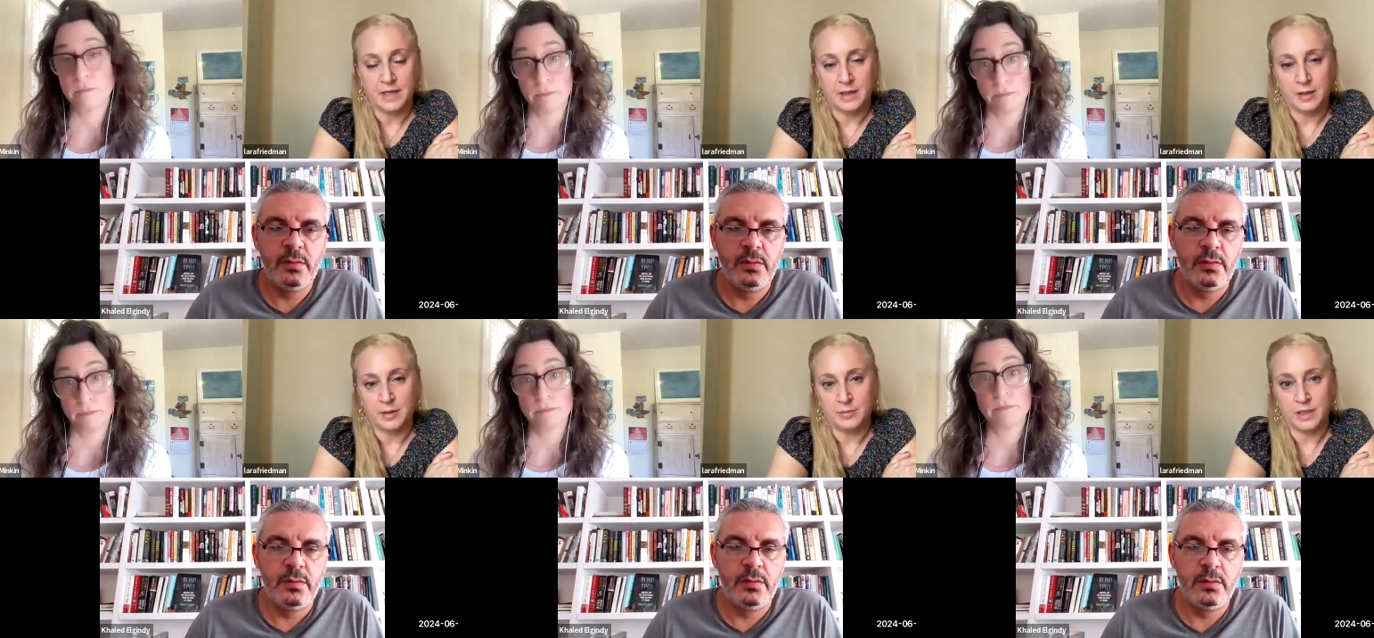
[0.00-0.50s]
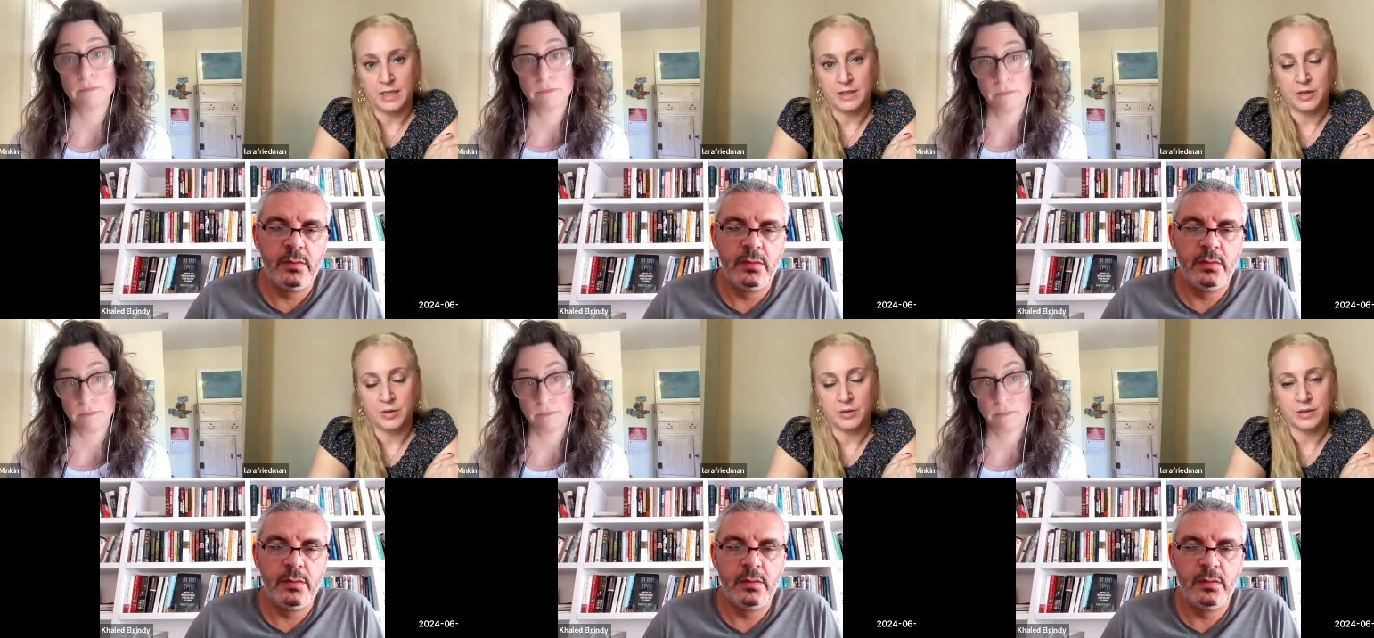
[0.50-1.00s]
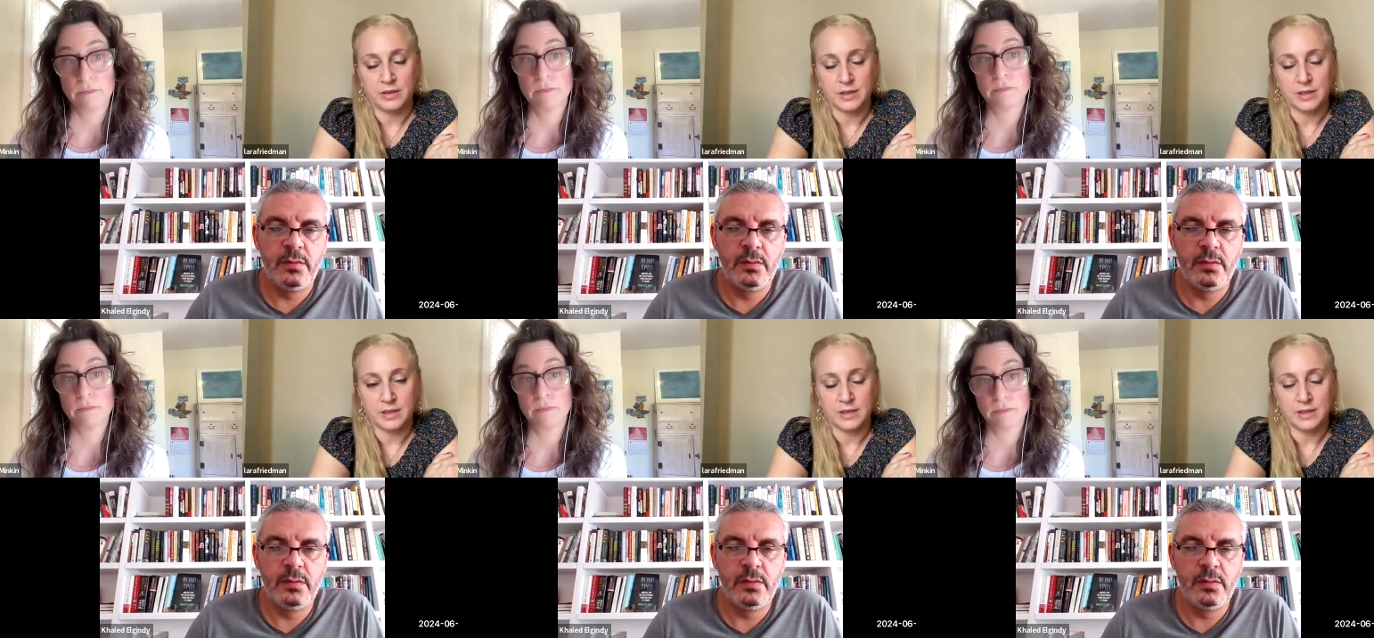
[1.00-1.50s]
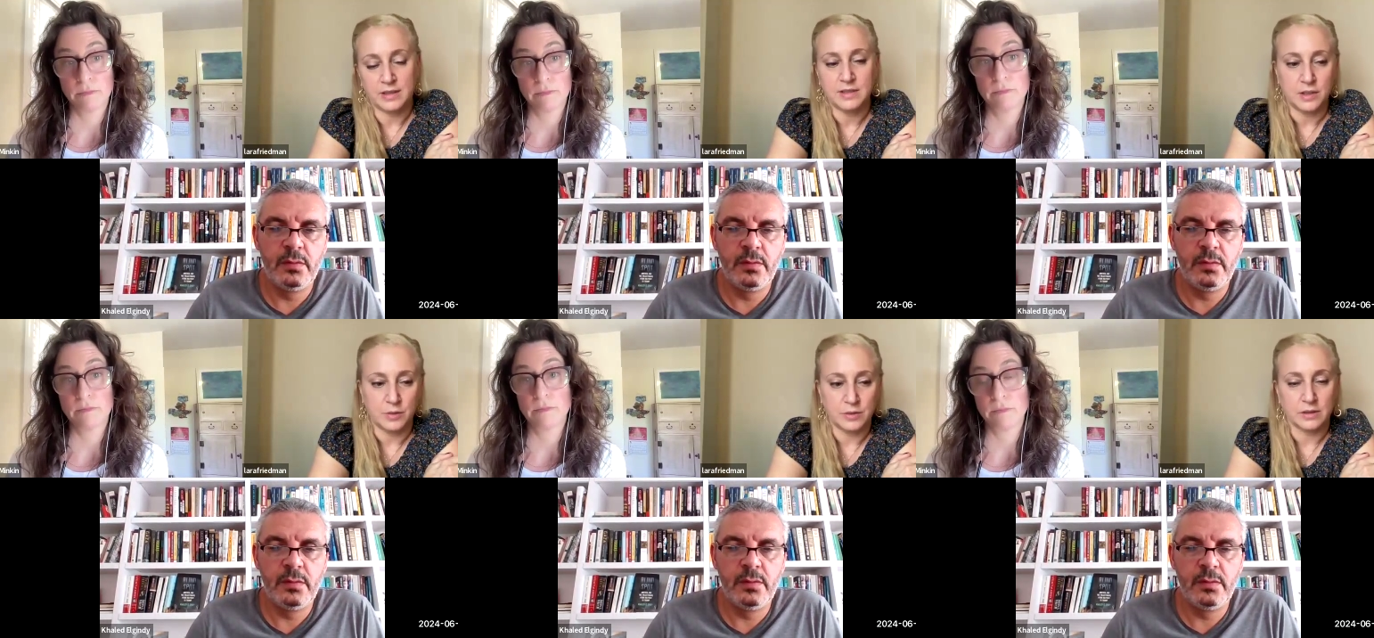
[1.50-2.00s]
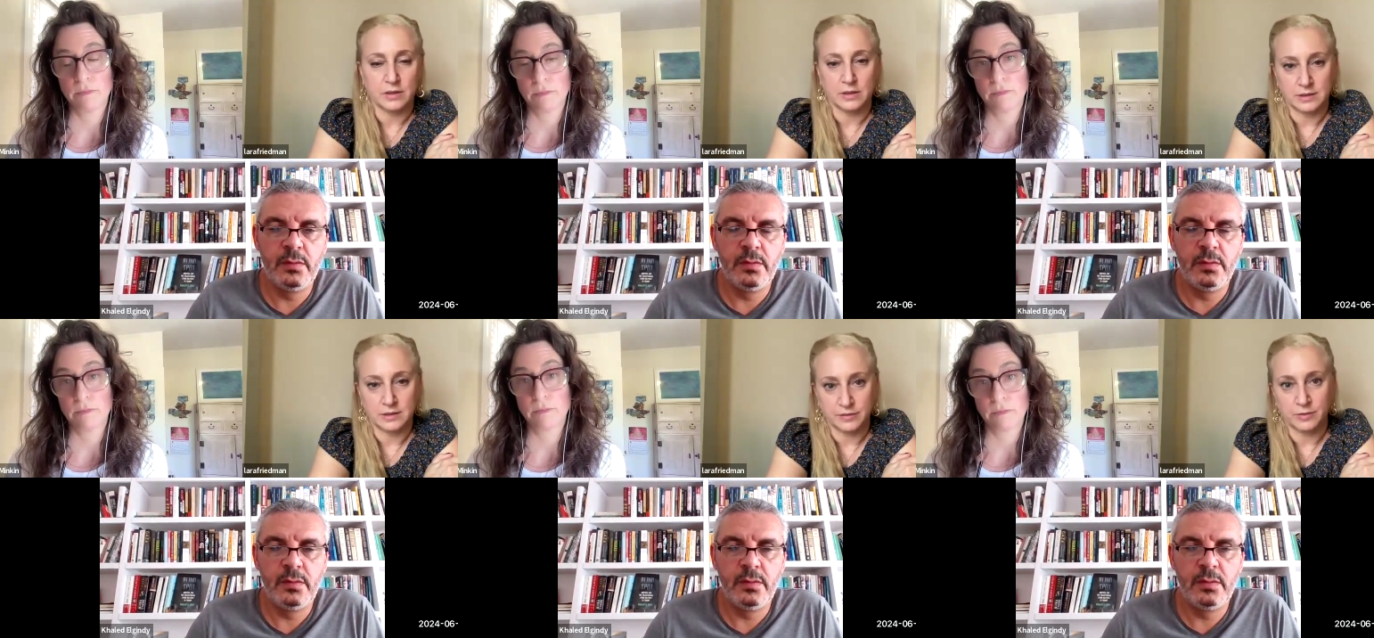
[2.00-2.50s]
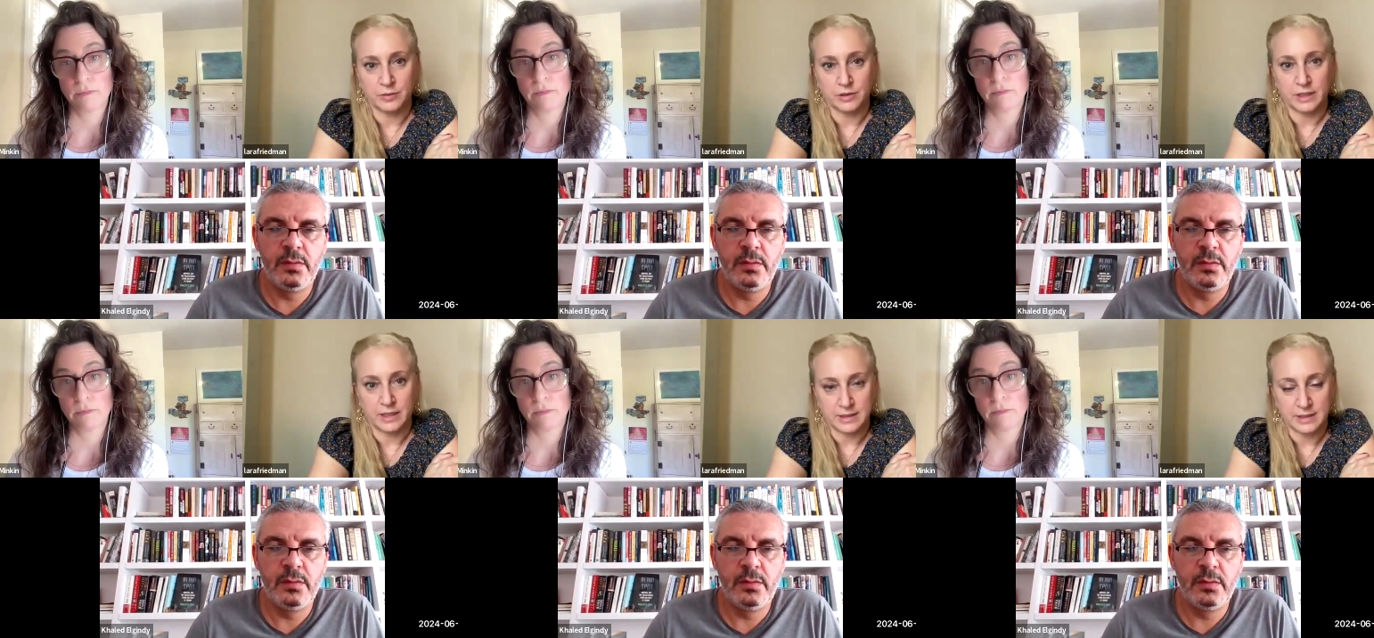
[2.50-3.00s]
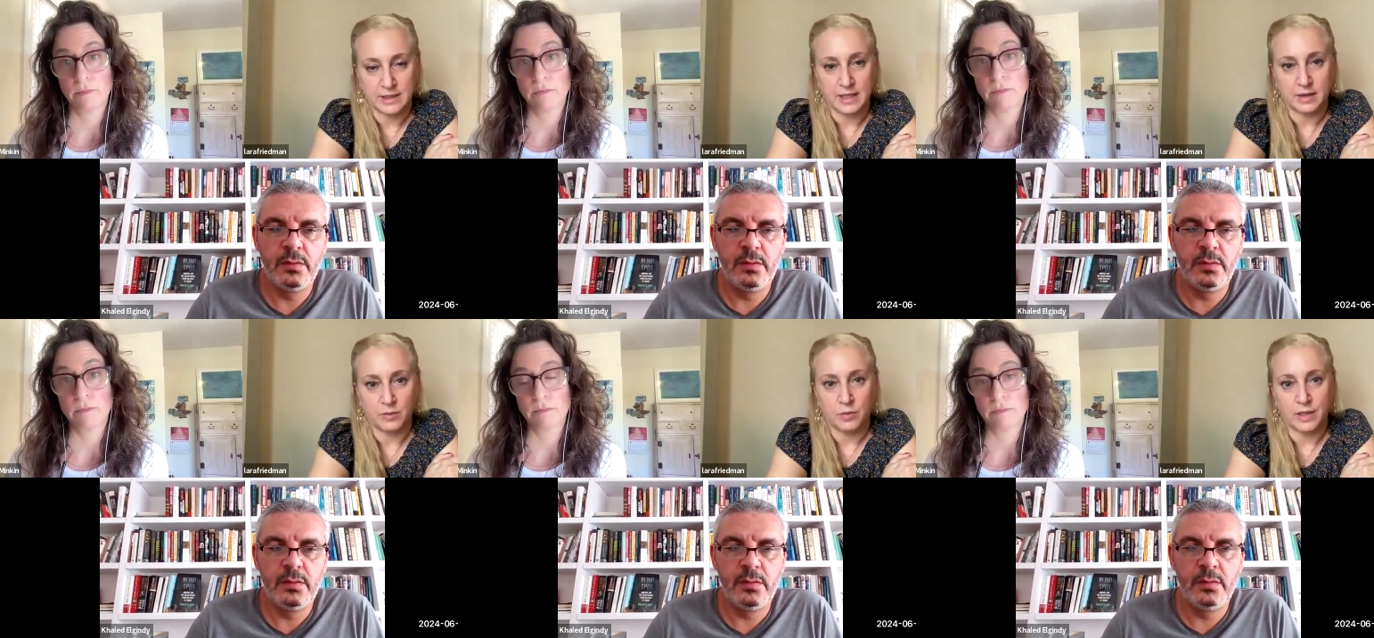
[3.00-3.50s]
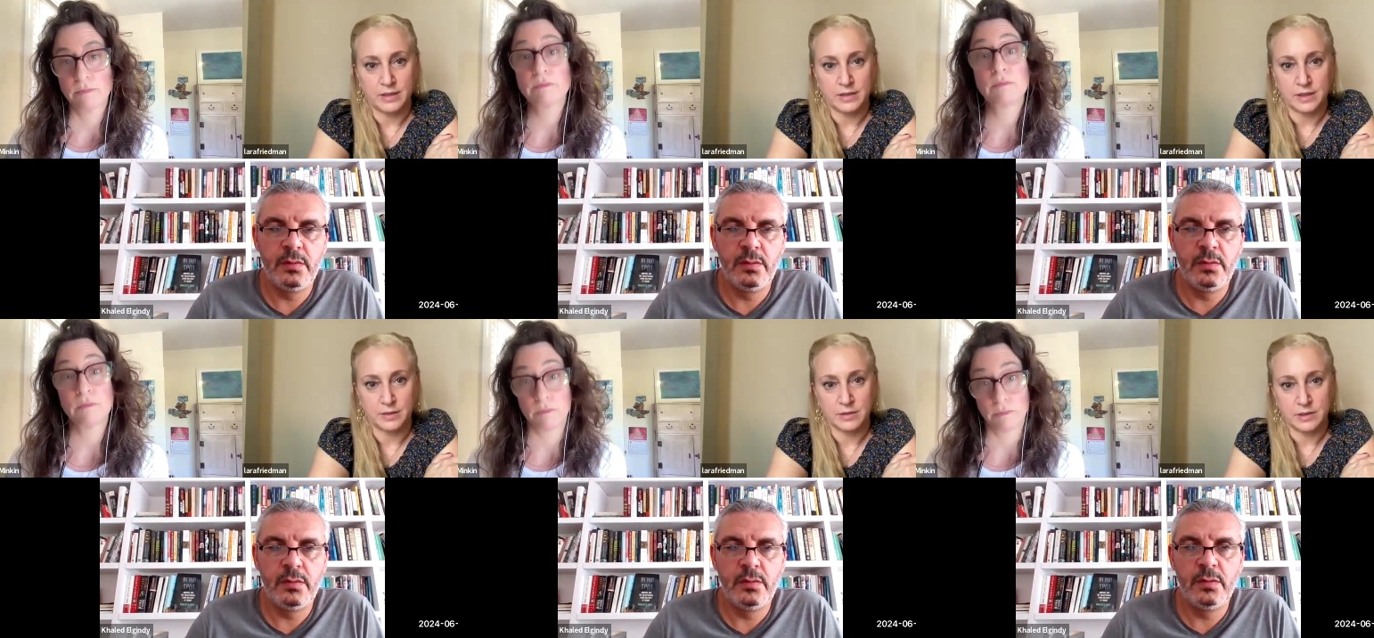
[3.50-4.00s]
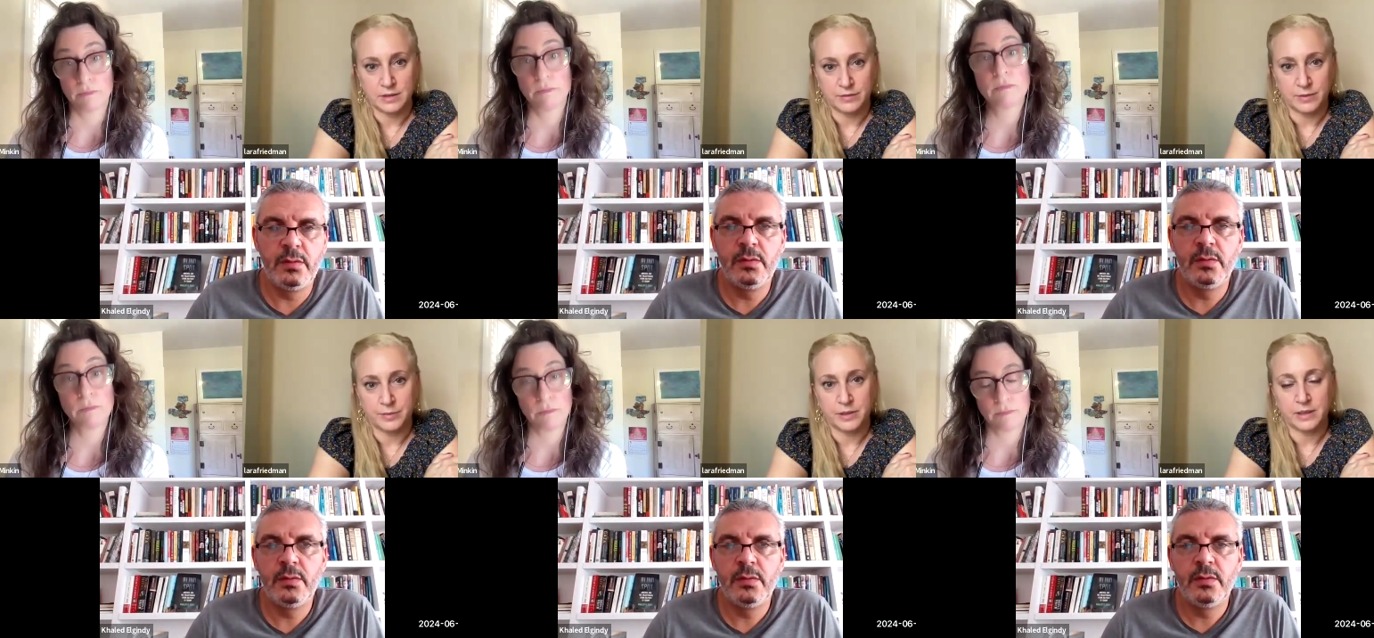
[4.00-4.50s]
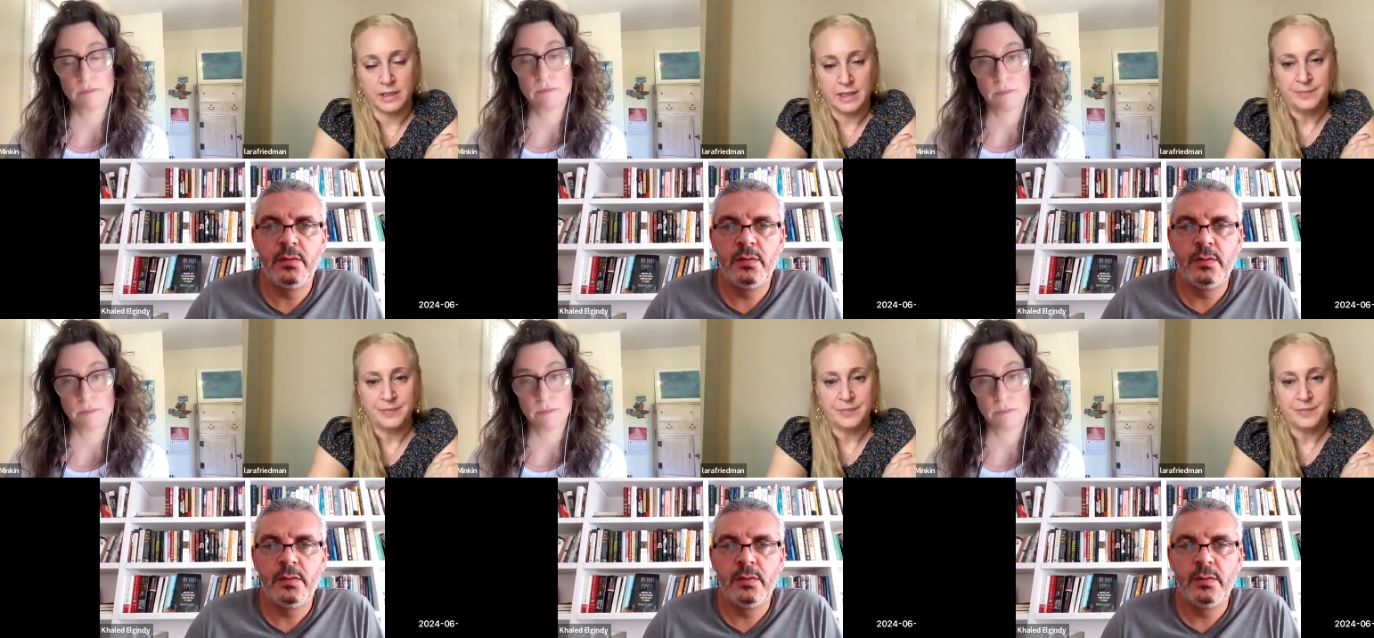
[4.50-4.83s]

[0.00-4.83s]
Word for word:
Speaker 1: Um, and you know, the this year was a little different. We'll get into that on why this year was different. But